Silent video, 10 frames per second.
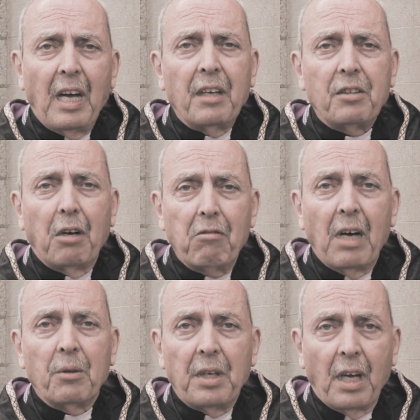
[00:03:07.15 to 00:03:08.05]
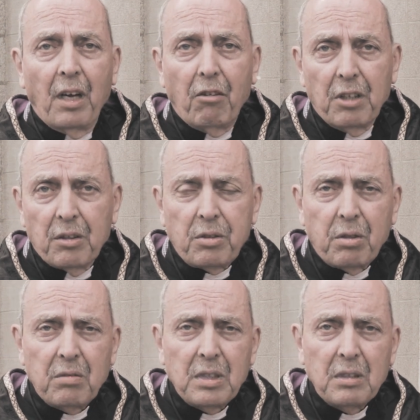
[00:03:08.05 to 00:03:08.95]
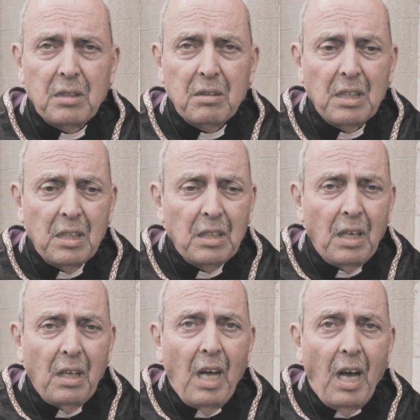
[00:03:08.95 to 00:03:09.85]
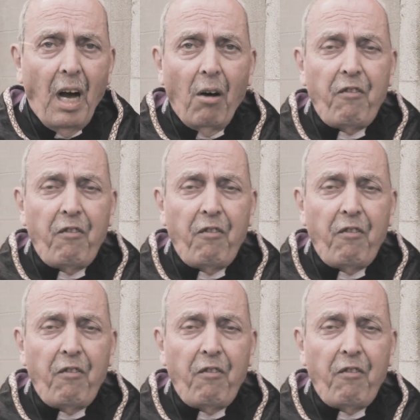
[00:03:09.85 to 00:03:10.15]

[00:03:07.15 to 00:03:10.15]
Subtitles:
and surrounding areas. Our